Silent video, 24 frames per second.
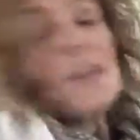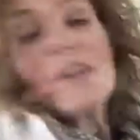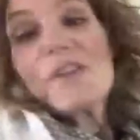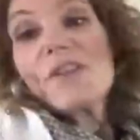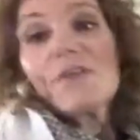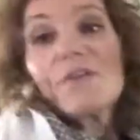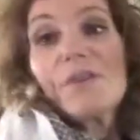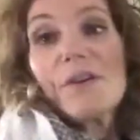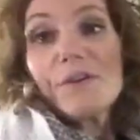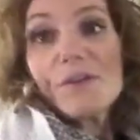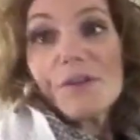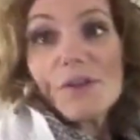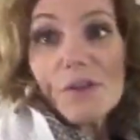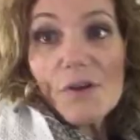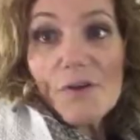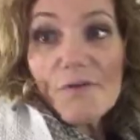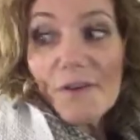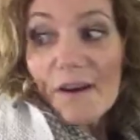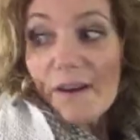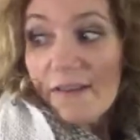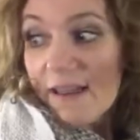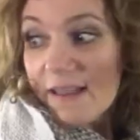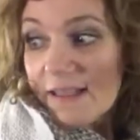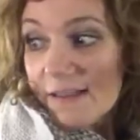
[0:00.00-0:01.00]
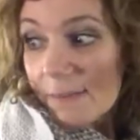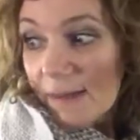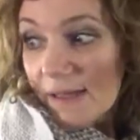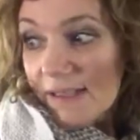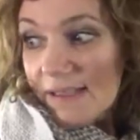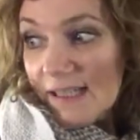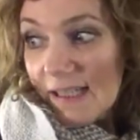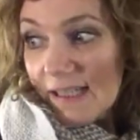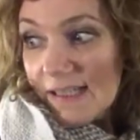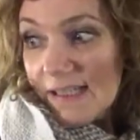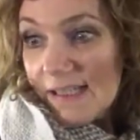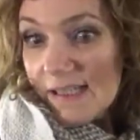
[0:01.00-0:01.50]
so far that's
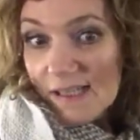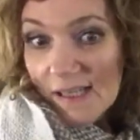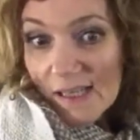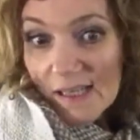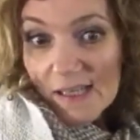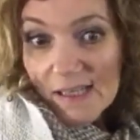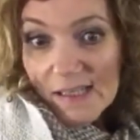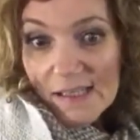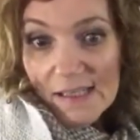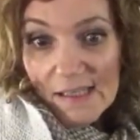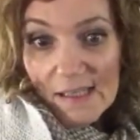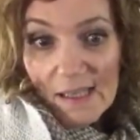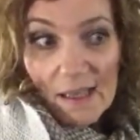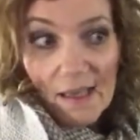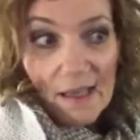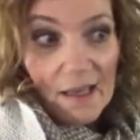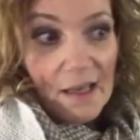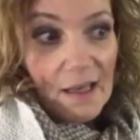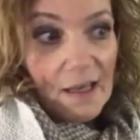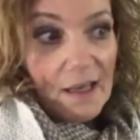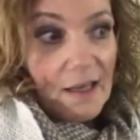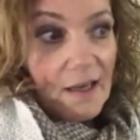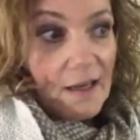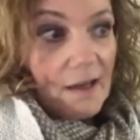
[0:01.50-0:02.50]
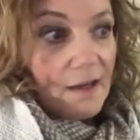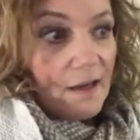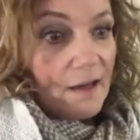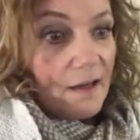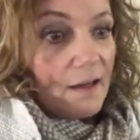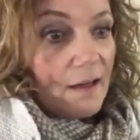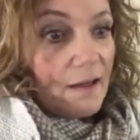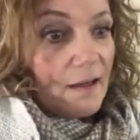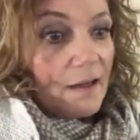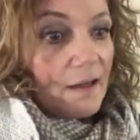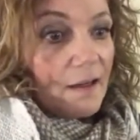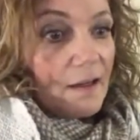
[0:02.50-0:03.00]
my day 6.
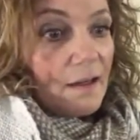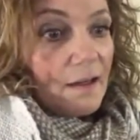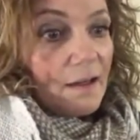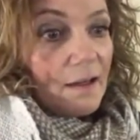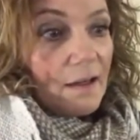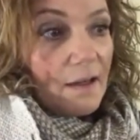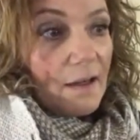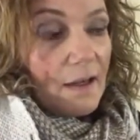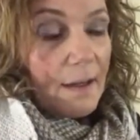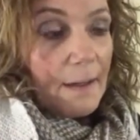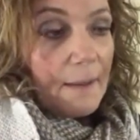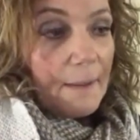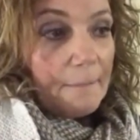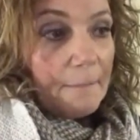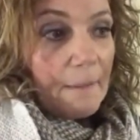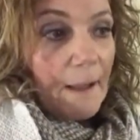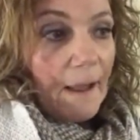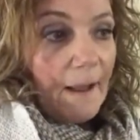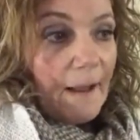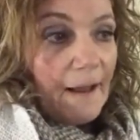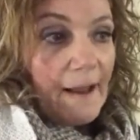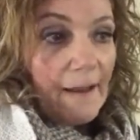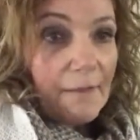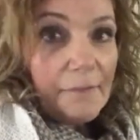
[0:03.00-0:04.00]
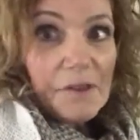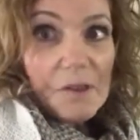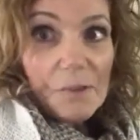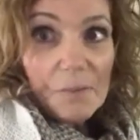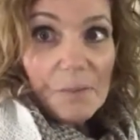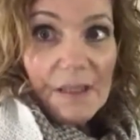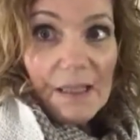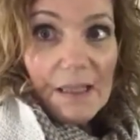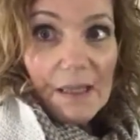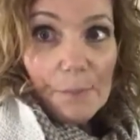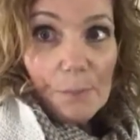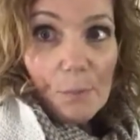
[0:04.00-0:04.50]
I have to
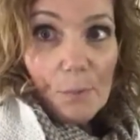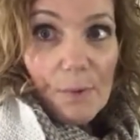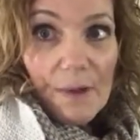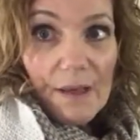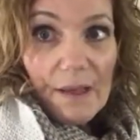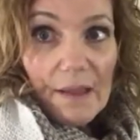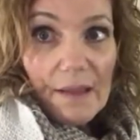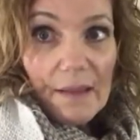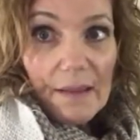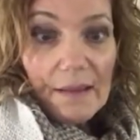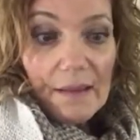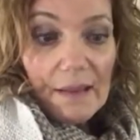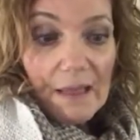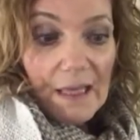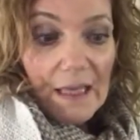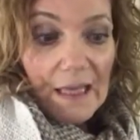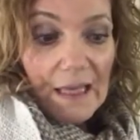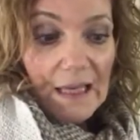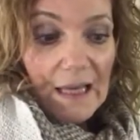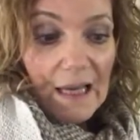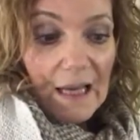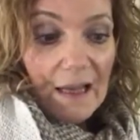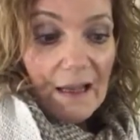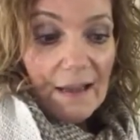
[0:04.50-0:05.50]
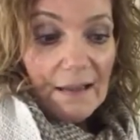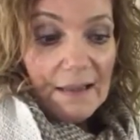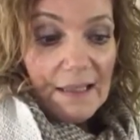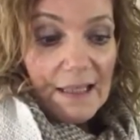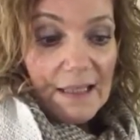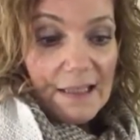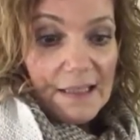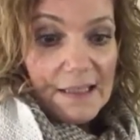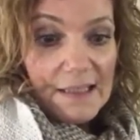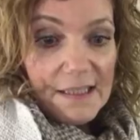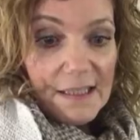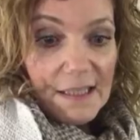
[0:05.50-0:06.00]
meet up with a
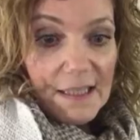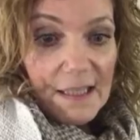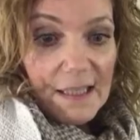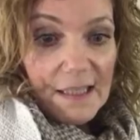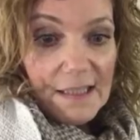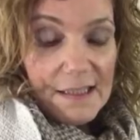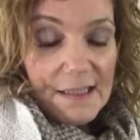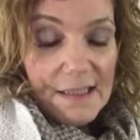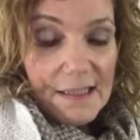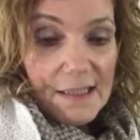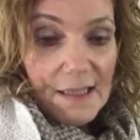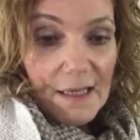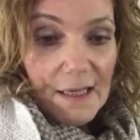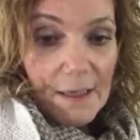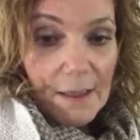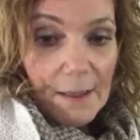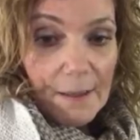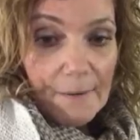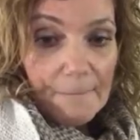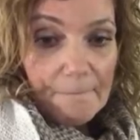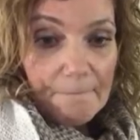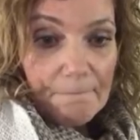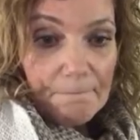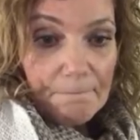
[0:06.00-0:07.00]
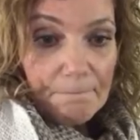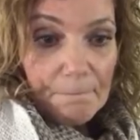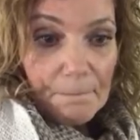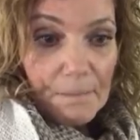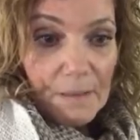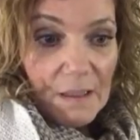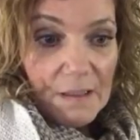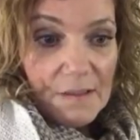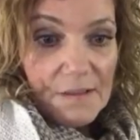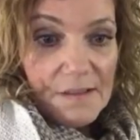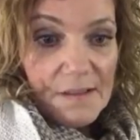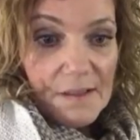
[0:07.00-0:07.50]
colleague to get some
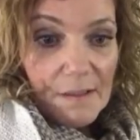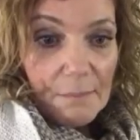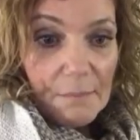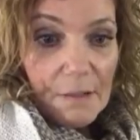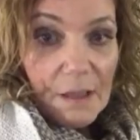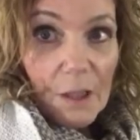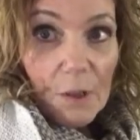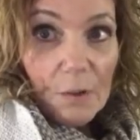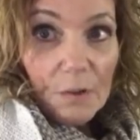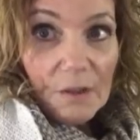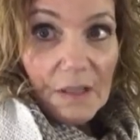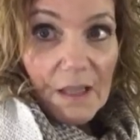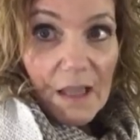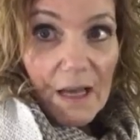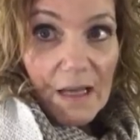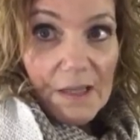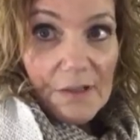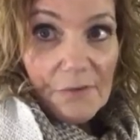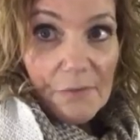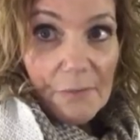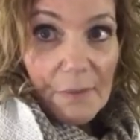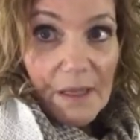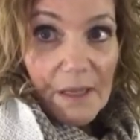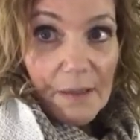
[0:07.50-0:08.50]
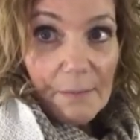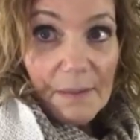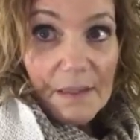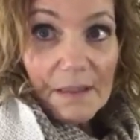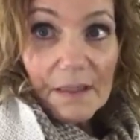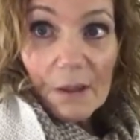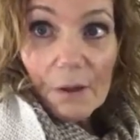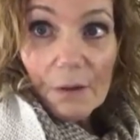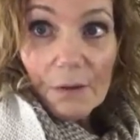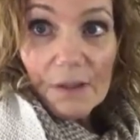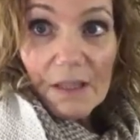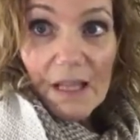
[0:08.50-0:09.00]
load locks from him,
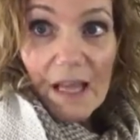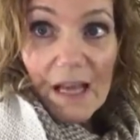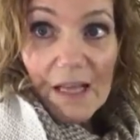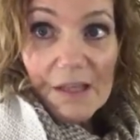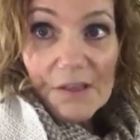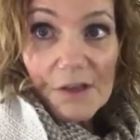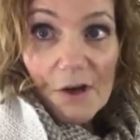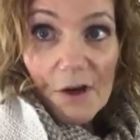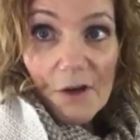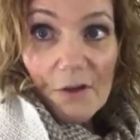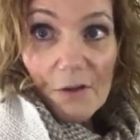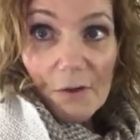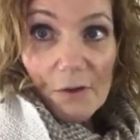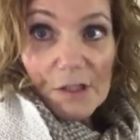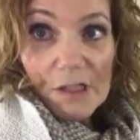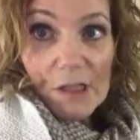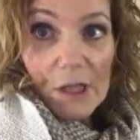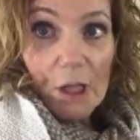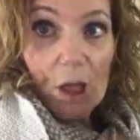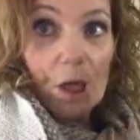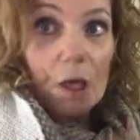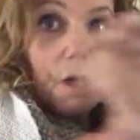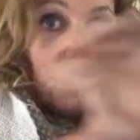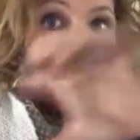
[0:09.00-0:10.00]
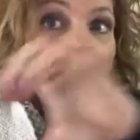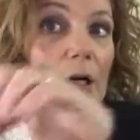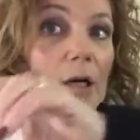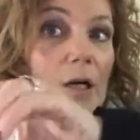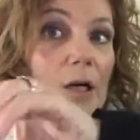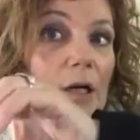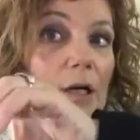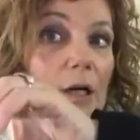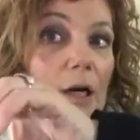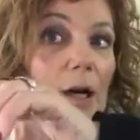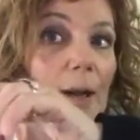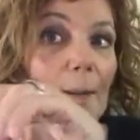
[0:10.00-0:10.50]
and load locks are those
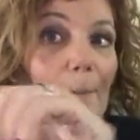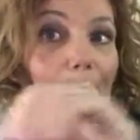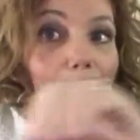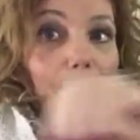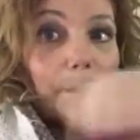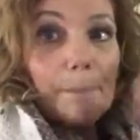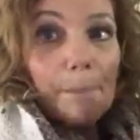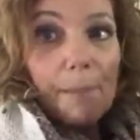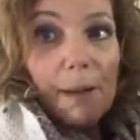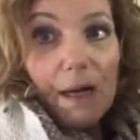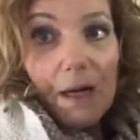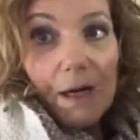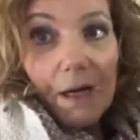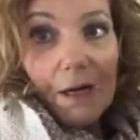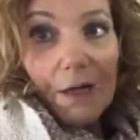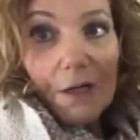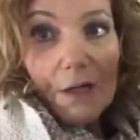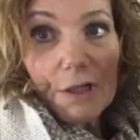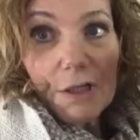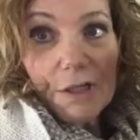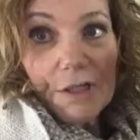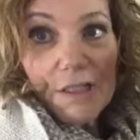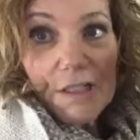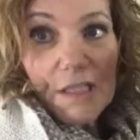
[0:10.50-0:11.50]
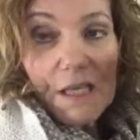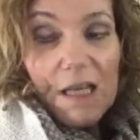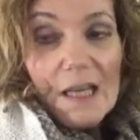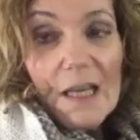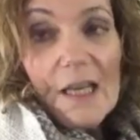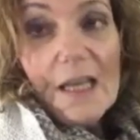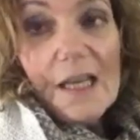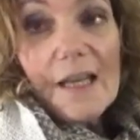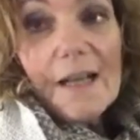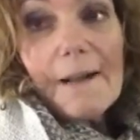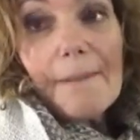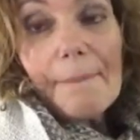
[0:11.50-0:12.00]
long bars
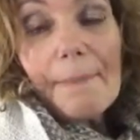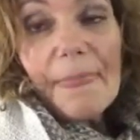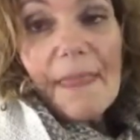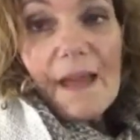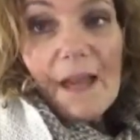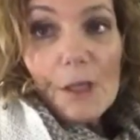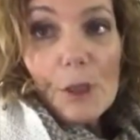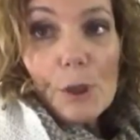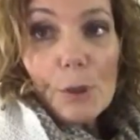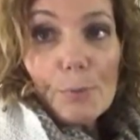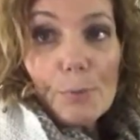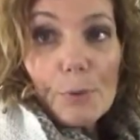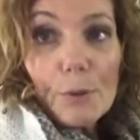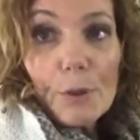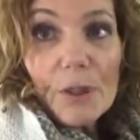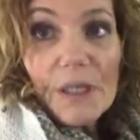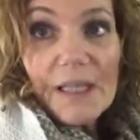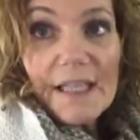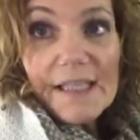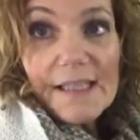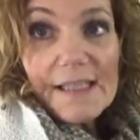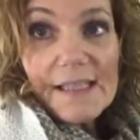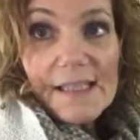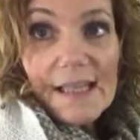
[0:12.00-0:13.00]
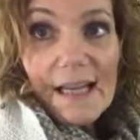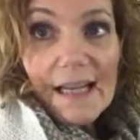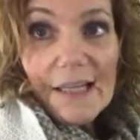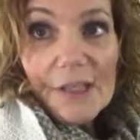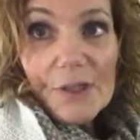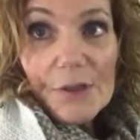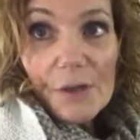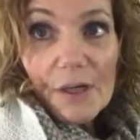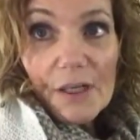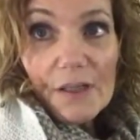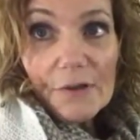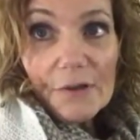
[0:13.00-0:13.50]
that you put inside
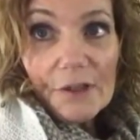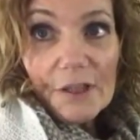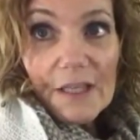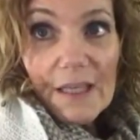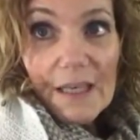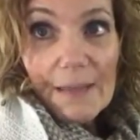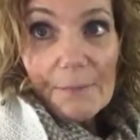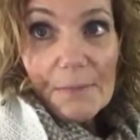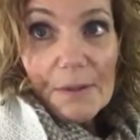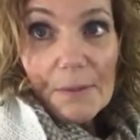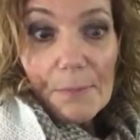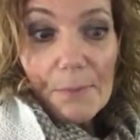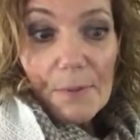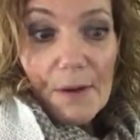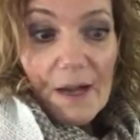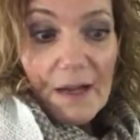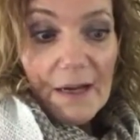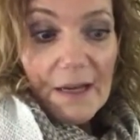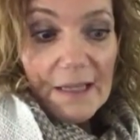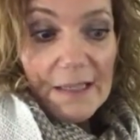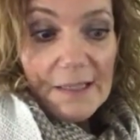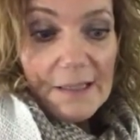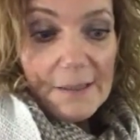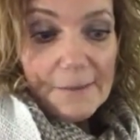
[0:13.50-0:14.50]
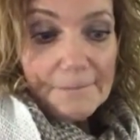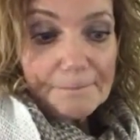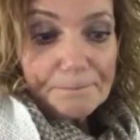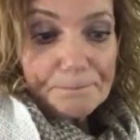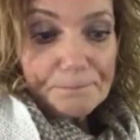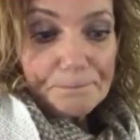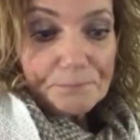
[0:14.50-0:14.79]
a trailer to keep the product